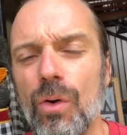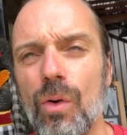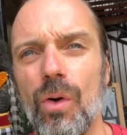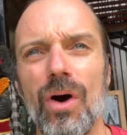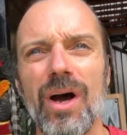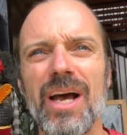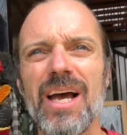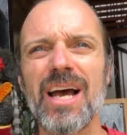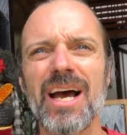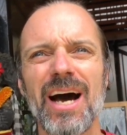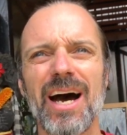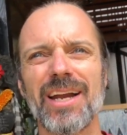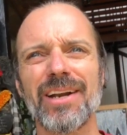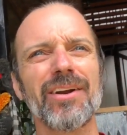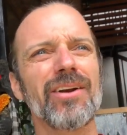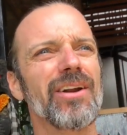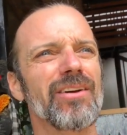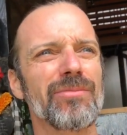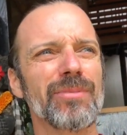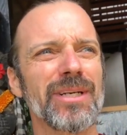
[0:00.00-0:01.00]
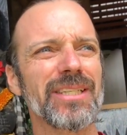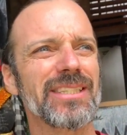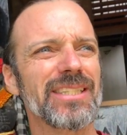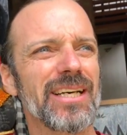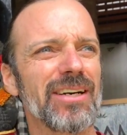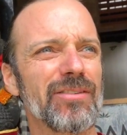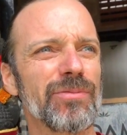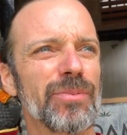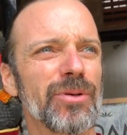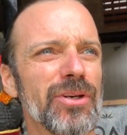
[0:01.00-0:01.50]
or I don't love
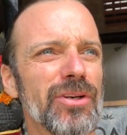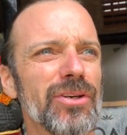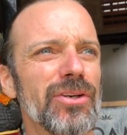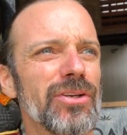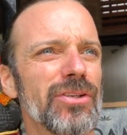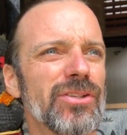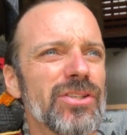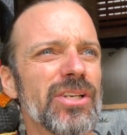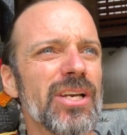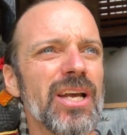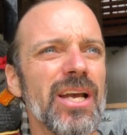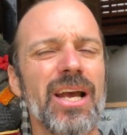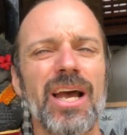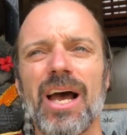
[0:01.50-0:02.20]
myself because